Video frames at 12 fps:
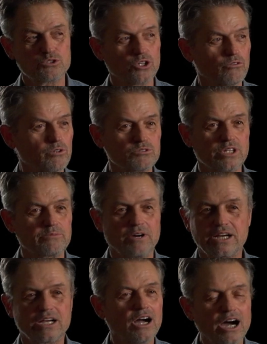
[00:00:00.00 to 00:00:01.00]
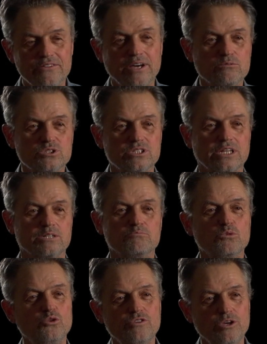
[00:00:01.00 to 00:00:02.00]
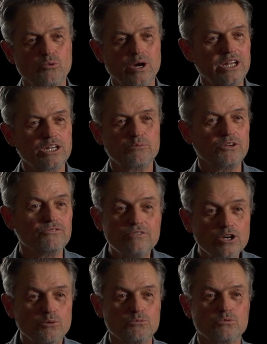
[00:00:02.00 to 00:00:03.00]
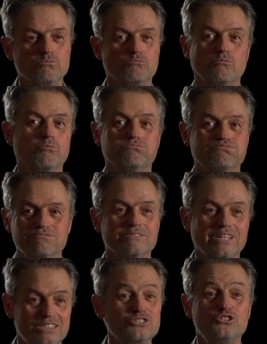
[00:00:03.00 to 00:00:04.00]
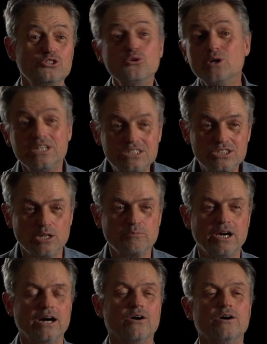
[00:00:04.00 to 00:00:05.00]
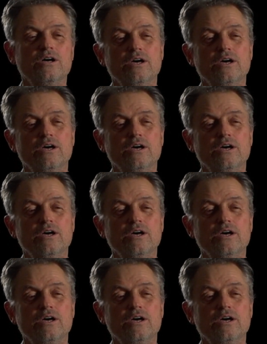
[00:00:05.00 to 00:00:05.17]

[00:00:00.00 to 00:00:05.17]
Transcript: it was over, and I was like, my God, that was like a movie waiting to be filmed. Let's do it somehow.